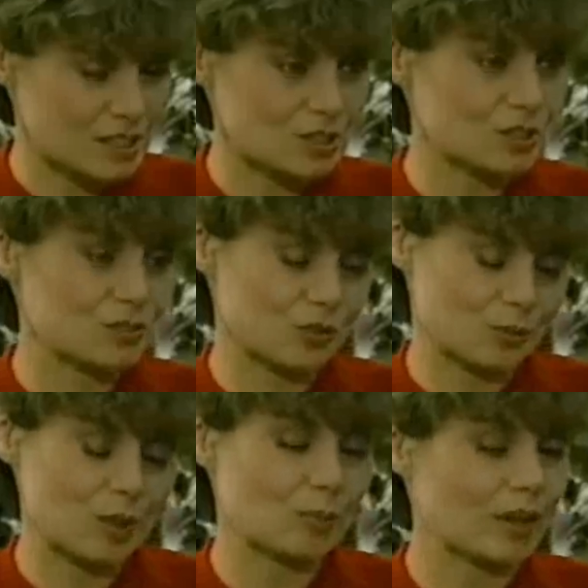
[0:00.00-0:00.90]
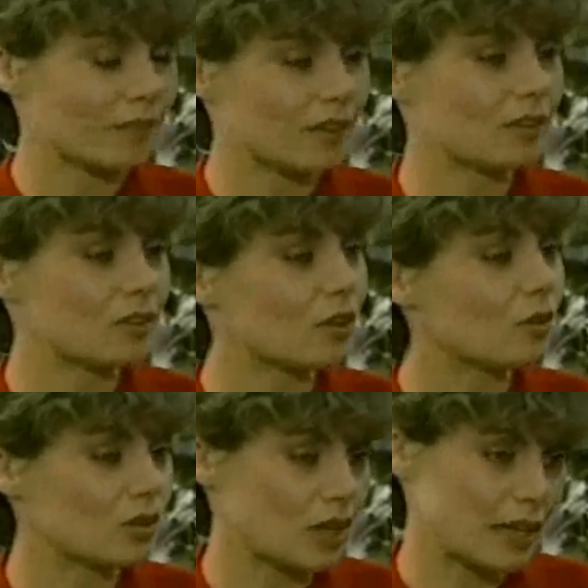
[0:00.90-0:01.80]
it's good for people out there to
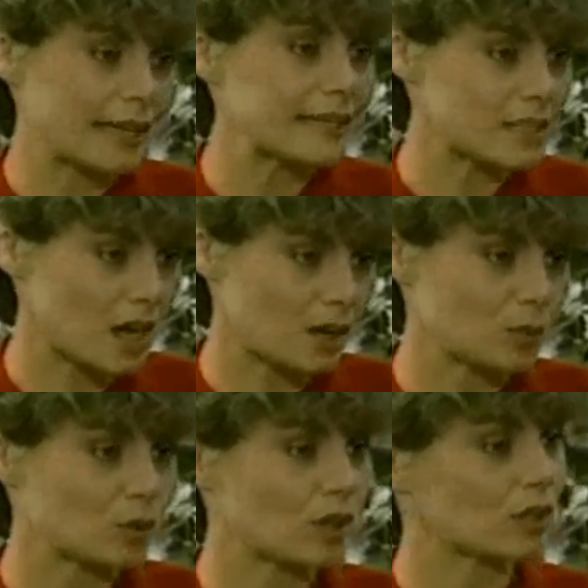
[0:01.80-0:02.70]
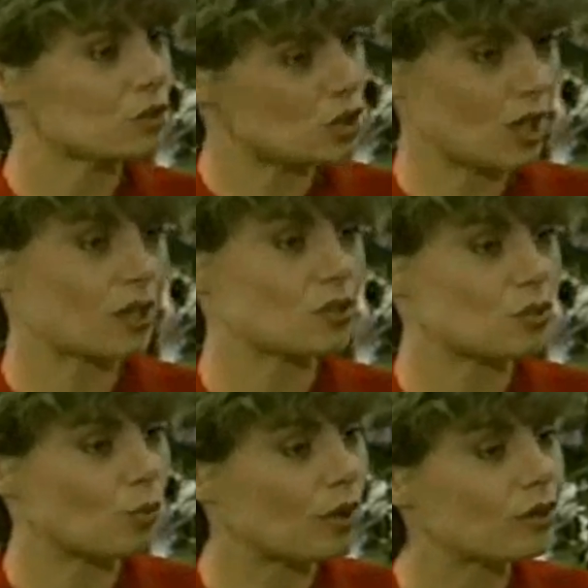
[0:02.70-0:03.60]
know that at any time you can
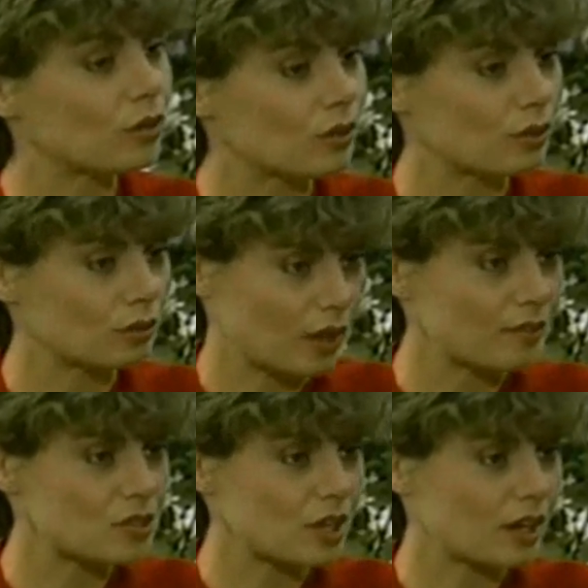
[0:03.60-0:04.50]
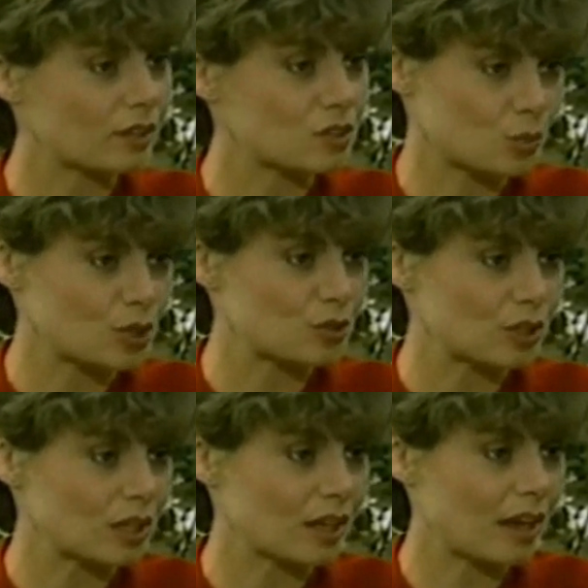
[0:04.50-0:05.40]
change what your lifestyle is, what
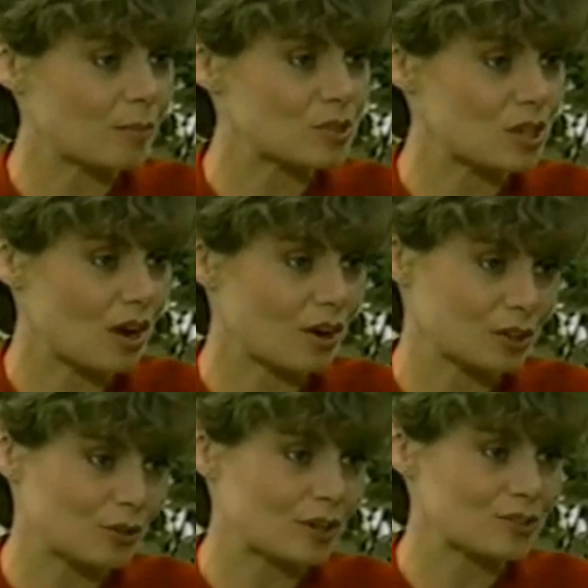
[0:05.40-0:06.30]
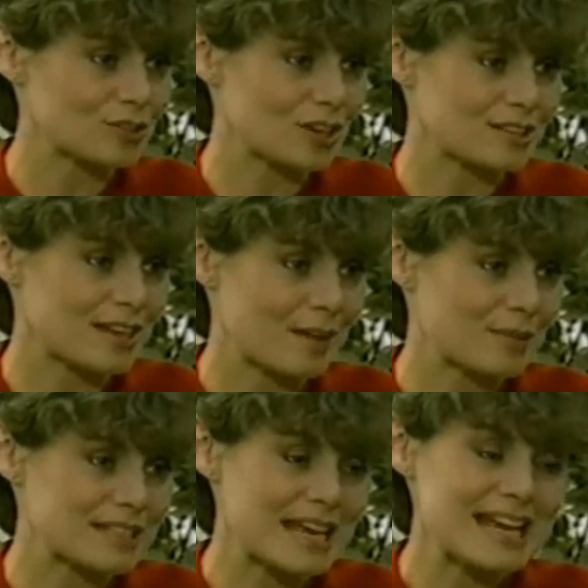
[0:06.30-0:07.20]
your eating habits are, and your exercise
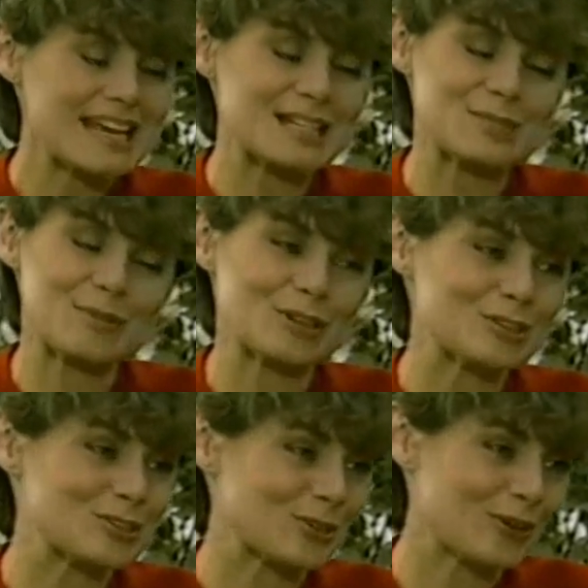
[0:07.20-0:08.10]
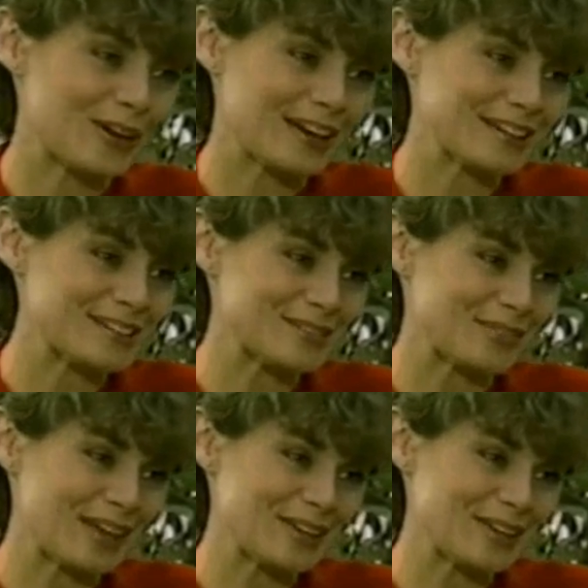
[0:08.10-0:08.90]
habits. It's been a joy to meet you.